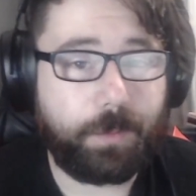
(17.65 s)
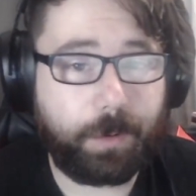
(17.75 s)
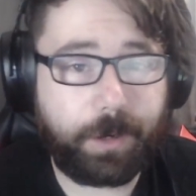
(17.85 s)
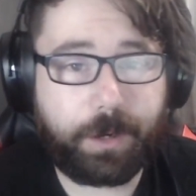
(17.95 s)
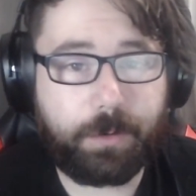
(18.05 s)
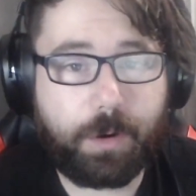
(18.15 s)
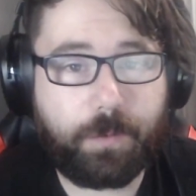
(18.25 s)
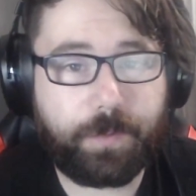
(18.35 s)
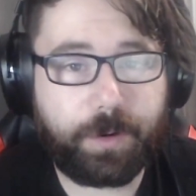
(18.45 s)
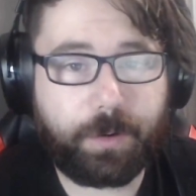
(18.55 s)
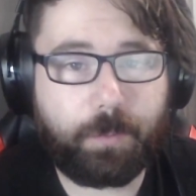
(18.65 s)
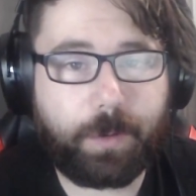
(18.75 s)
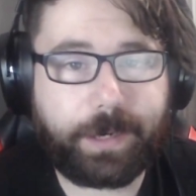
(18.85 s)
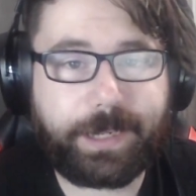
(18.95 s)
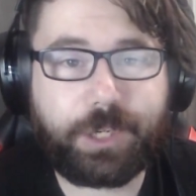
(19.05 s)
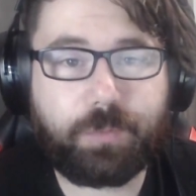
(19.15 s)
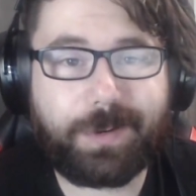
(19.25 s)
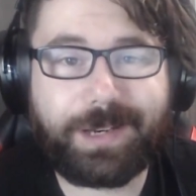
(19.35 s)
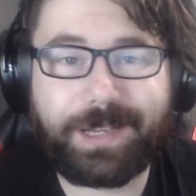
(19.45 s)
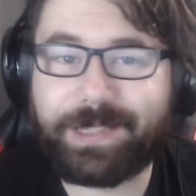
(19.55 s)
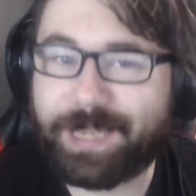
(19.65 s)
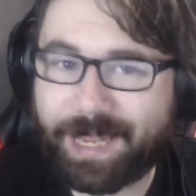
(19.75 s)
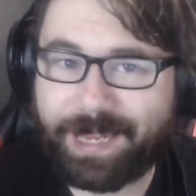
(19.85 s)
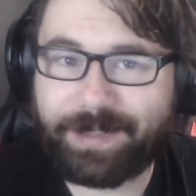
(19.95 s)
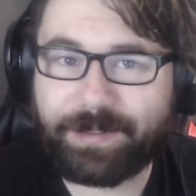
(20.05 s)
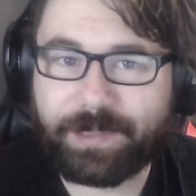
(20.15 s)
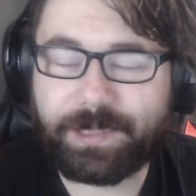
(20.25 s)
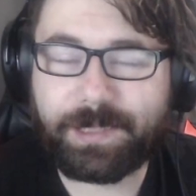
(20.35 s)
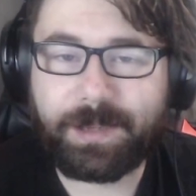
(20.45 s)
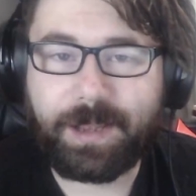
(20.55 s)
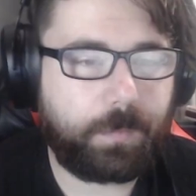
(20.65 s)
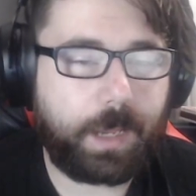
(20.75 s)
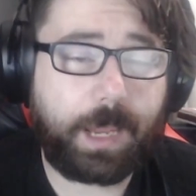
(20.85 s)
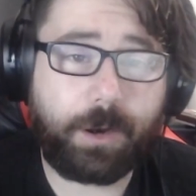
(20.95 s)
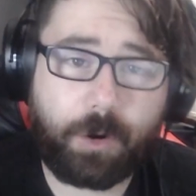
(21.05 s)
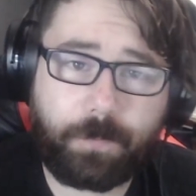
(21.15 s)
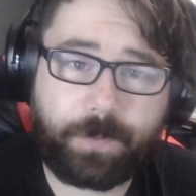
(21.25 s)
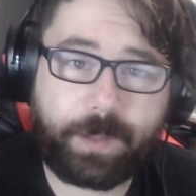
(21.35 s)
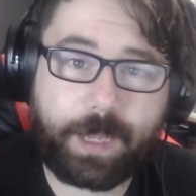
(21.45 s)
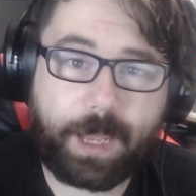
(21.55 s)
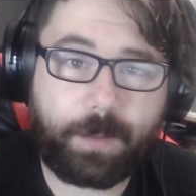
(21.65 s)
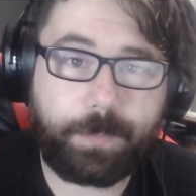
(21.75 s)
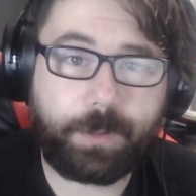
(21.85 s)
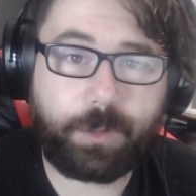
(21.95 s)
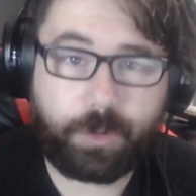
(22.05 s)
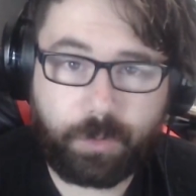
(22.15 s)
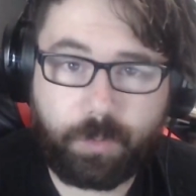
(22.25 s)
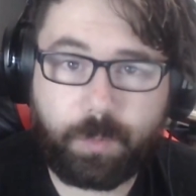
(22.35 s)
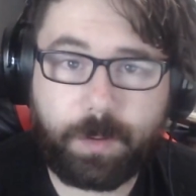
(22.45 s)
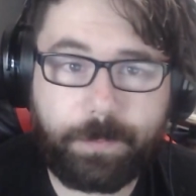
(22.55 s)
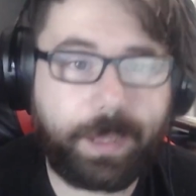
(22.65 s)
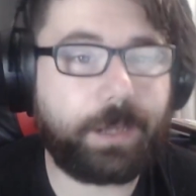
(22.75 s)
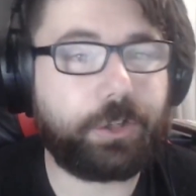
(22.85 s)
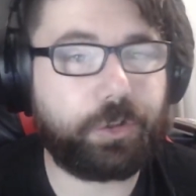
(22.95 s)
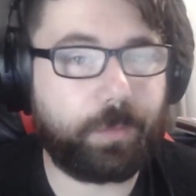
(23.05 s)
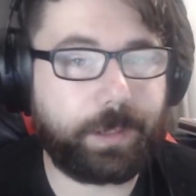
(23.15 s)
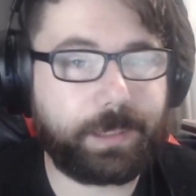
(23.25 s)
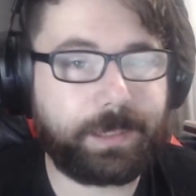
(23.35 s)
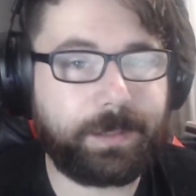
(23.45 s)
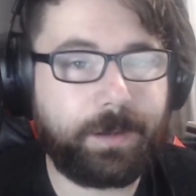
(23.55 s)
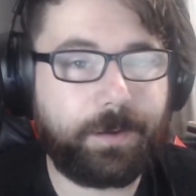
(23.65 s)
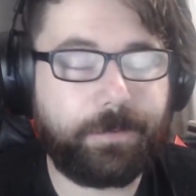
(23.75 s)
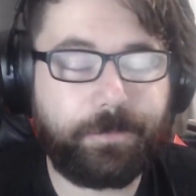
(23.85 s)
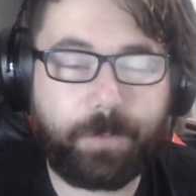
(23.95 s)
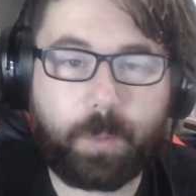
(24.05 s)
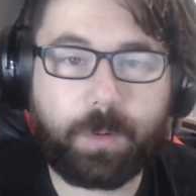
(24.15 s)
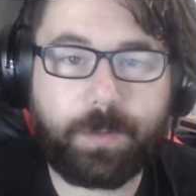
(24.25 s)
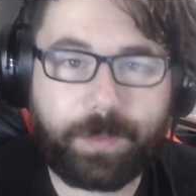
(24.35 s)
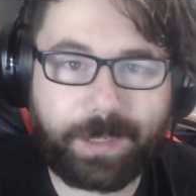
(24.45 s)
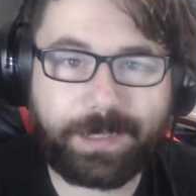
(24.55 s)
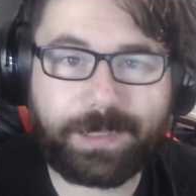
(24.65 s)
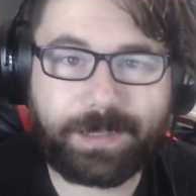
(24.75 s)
we're going to go over what each one contains and hopefully help you make a choice for this